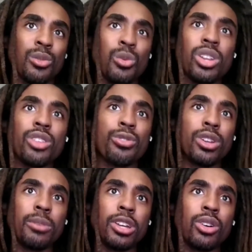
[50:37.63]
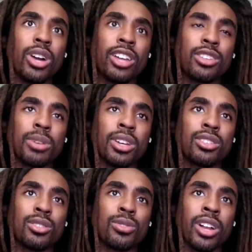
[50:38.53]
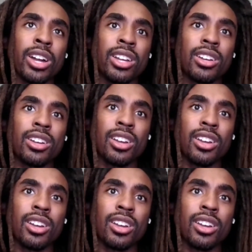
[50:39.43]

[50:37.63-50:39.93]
one of the fundamental aspects of like